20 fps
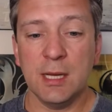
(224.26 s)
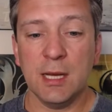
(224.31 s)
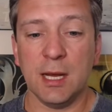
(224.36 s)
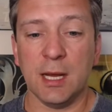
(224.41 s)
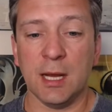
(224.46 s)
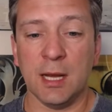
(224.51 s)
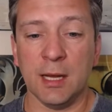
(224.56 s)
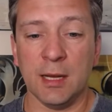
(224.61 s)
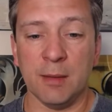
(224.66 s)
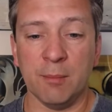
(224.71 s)

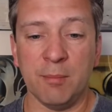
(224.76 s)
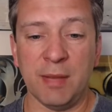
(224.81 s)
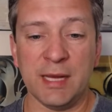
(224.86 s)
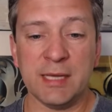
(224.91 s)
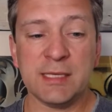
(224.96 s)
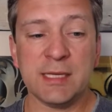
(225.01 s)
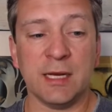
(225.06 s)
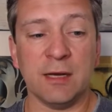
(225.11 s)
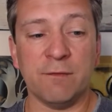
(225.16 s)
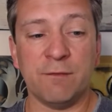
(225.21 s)
uh,
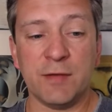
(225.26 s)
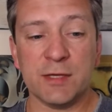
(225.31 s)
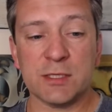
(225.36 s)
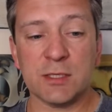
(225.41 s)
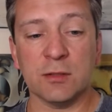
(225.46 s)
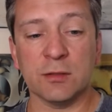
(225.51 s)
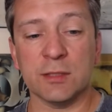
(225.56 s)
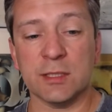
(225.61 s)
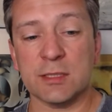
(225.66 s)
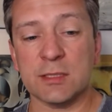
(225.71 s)
maintain a
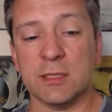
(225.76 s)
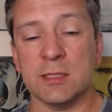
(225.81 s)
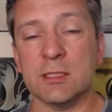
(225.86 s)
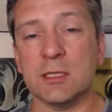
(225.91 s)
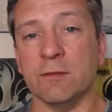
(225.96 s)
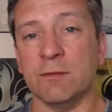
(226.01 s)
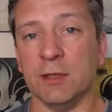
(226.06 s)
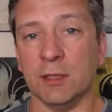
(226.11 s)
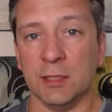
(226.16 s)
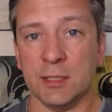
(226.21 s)
physical distance
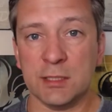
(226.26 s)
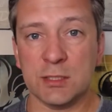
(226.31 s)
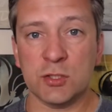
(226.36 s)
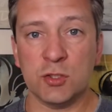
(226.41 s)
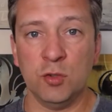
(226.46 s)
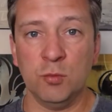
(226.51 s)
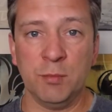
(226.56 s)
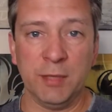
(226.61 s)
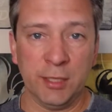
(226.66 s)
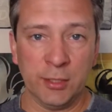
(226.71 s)
of at least
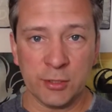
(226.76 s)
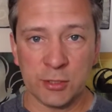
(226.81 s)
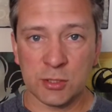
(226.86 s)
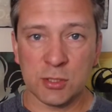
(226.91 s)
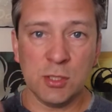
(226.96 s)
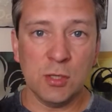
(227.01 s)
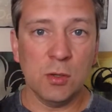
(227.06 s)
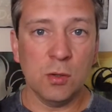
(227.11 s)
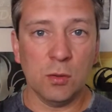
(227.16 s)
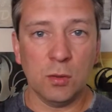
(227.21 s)
two meters,
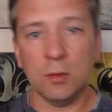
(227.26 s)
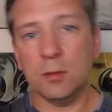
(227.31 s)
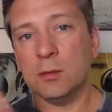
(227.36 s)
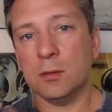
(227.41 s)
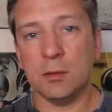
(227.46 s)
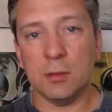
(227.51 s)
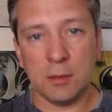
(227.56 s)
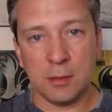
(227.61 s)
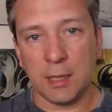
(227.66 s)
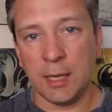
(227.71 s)

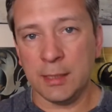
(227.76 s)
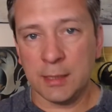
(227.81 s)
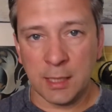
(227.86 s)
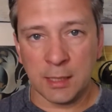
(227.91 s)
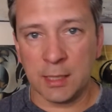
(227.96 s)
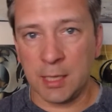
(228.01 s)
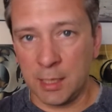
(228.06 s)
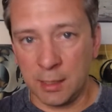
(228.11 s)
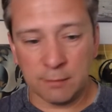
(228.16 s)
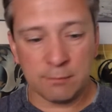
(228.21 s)

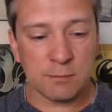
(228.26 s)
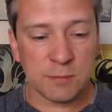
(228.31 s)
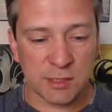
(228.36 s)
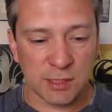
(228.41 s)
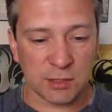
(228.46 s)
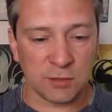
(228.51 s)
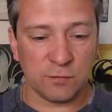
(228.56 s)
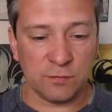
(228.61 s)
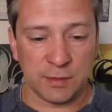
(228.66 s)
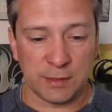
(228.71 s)
aka
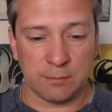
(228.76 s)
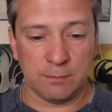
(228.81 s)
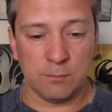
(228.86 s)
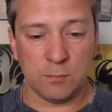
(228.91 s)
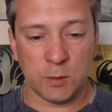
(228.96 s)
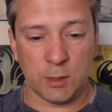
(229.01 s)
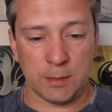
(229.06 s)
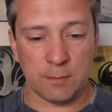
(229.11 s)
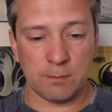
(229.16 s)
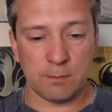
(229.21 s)
six feet,
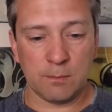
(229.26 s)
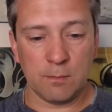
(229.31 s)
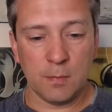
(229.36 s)
right?